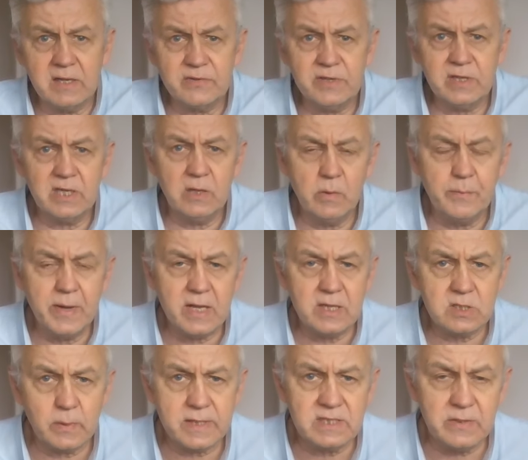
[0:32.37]
I think you were paying
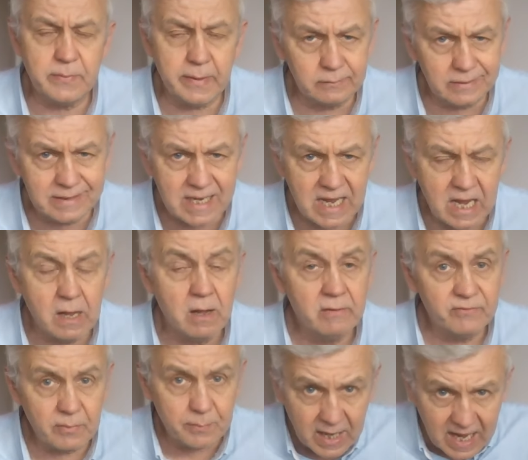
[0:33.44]
£20 a day
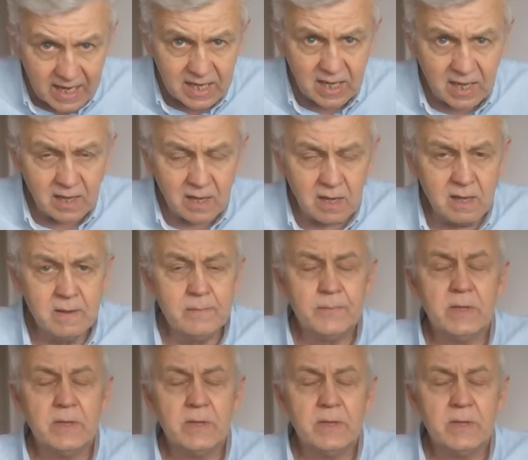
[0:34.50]
for parking.